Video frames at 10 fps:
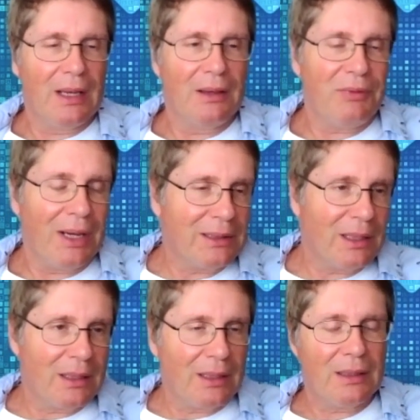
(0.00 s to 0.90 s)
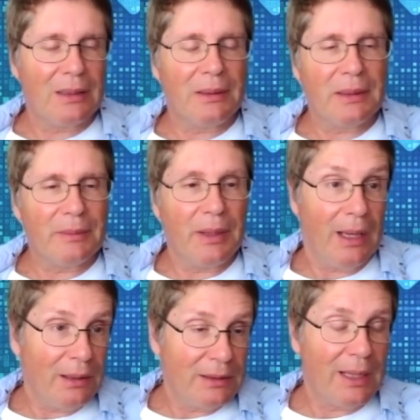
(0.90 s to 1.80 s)
vital
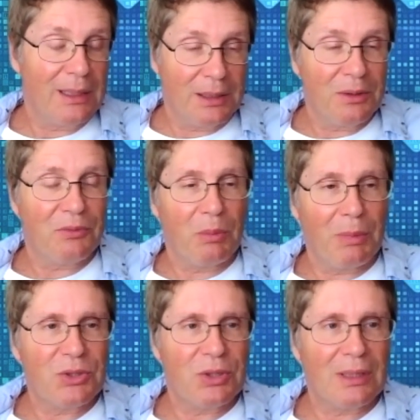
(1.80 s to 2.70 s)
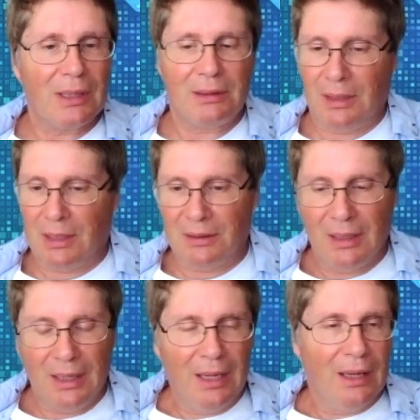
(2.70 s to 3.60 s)
health-related information that
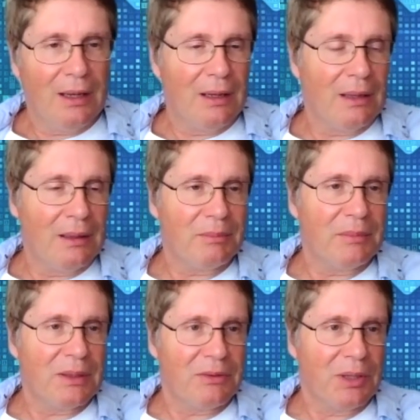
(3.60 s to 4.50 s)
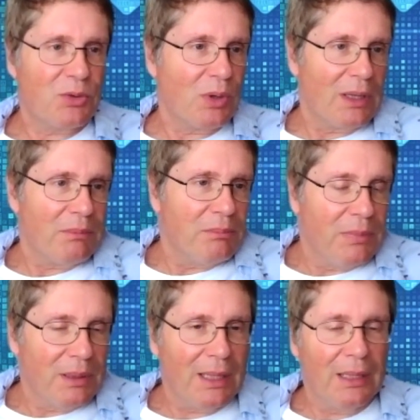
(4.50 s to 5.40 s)
can virtually
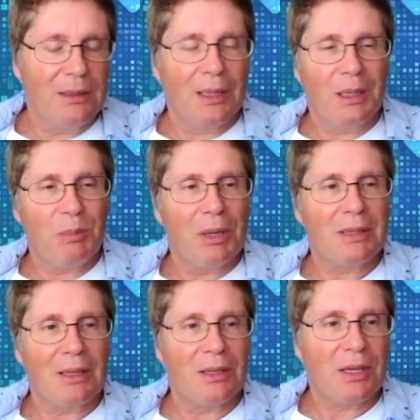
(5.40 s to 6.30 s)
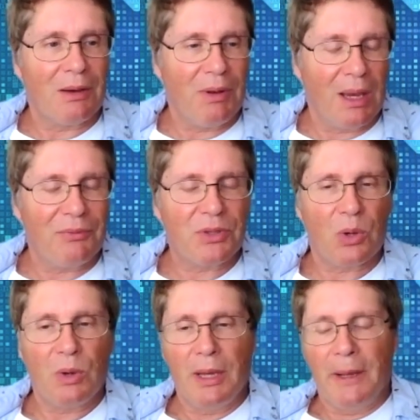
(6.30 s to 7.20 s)
and literally basically save life.
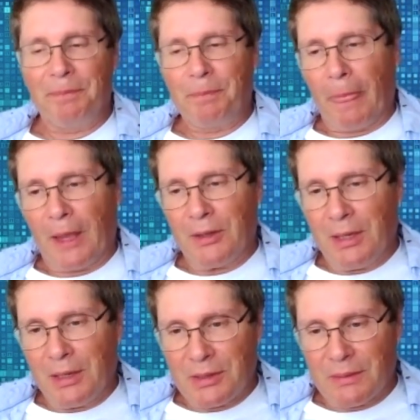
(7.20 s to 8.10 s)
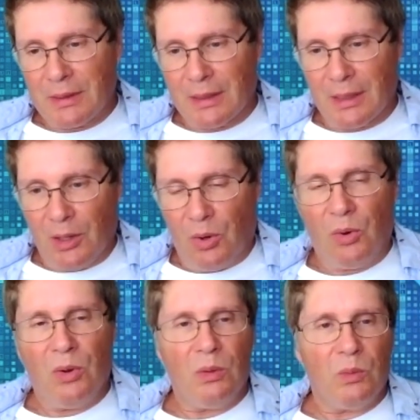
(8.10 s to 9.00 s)
So there's a
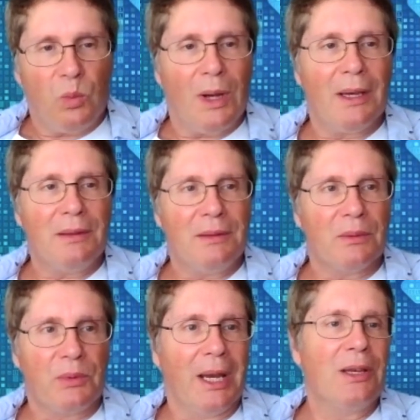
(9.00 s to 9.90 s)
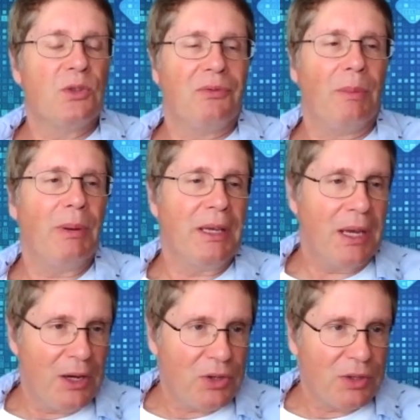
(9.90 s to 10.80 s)
whole wide range of
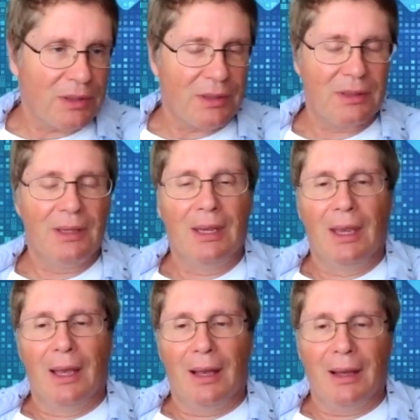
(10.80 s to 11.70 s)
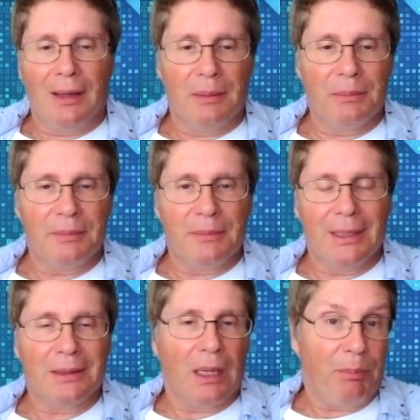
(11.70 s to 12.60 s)
applications
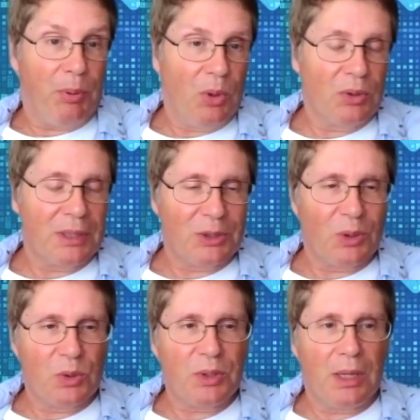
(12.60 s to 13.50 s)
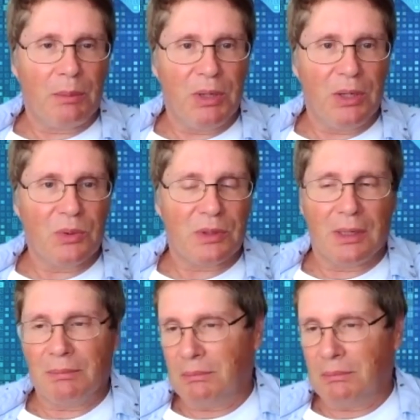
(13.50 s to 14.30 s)
that Apollo technology can be used. That